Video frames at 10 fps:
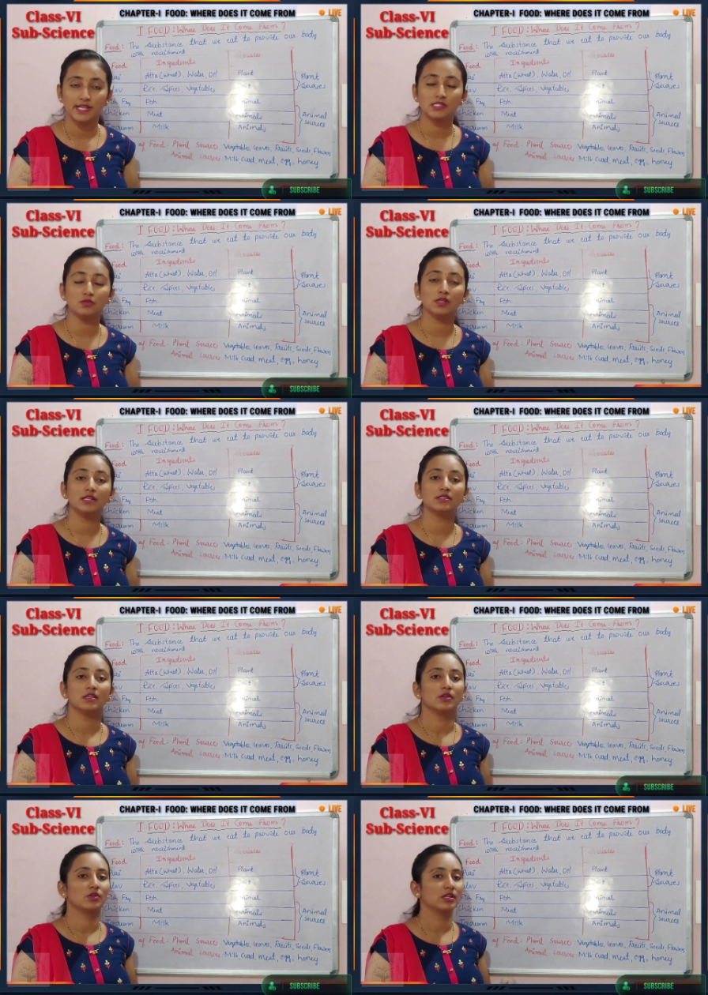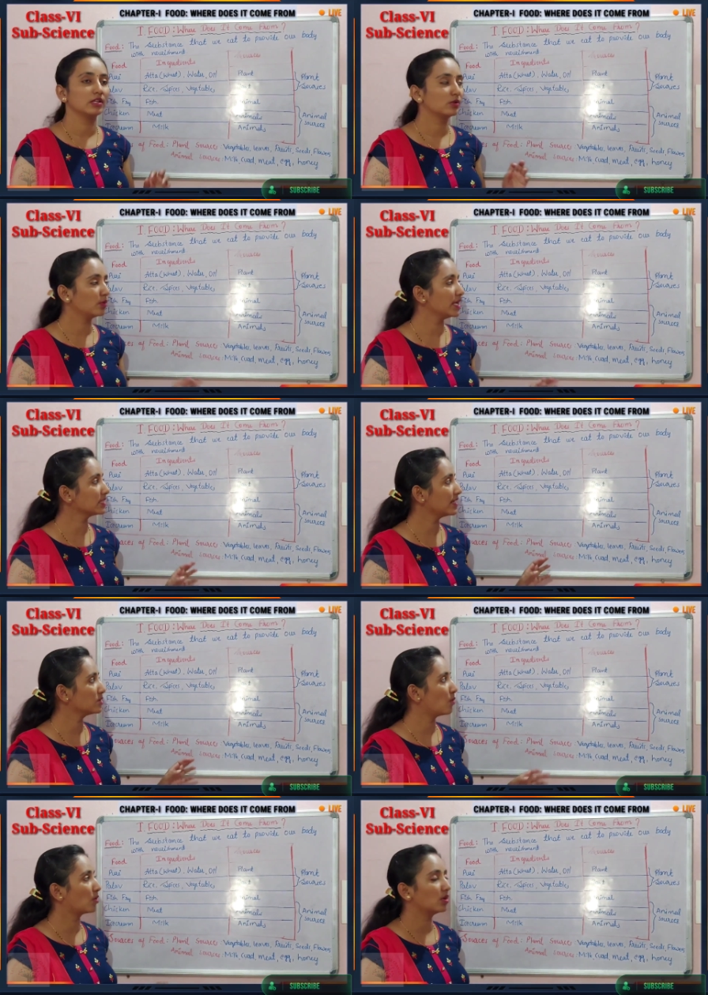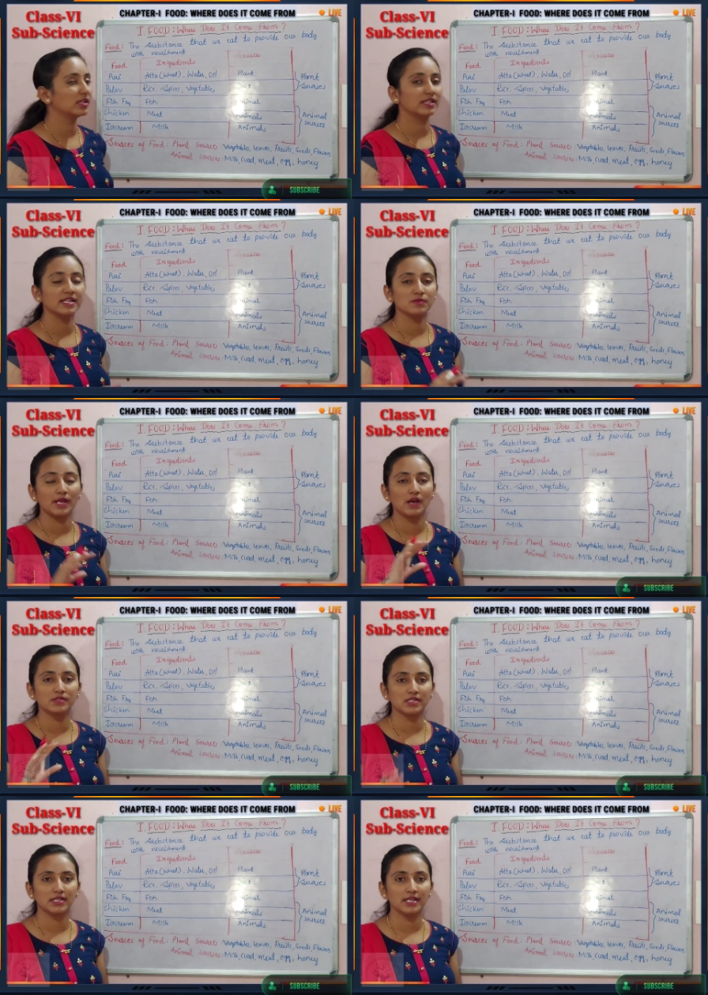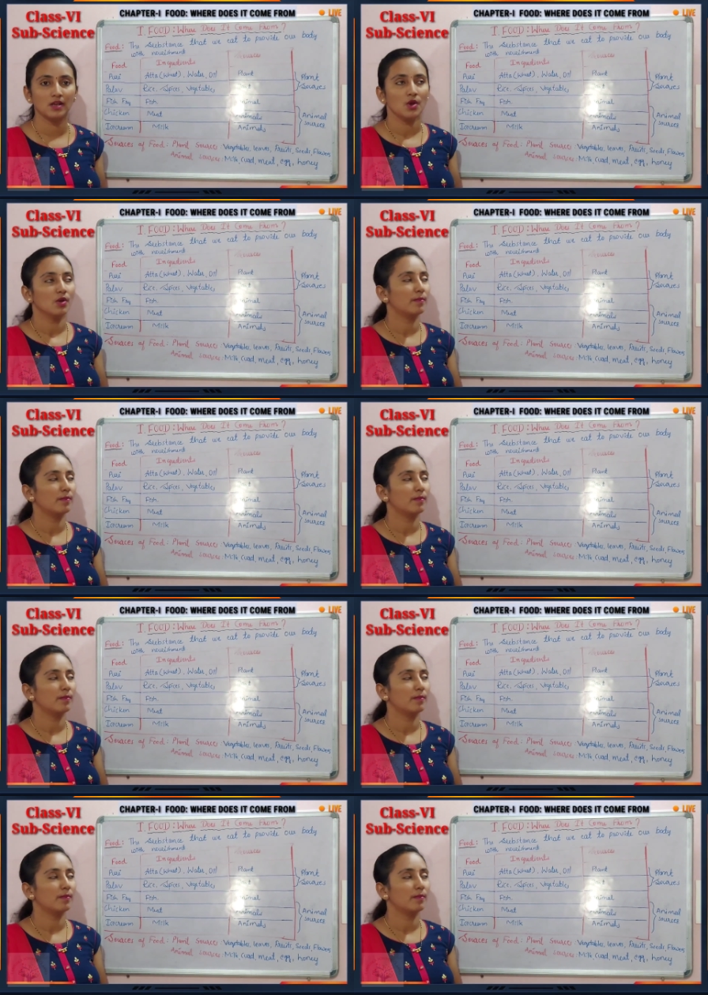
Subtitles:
Yes students, in today's class what all the things we have studied?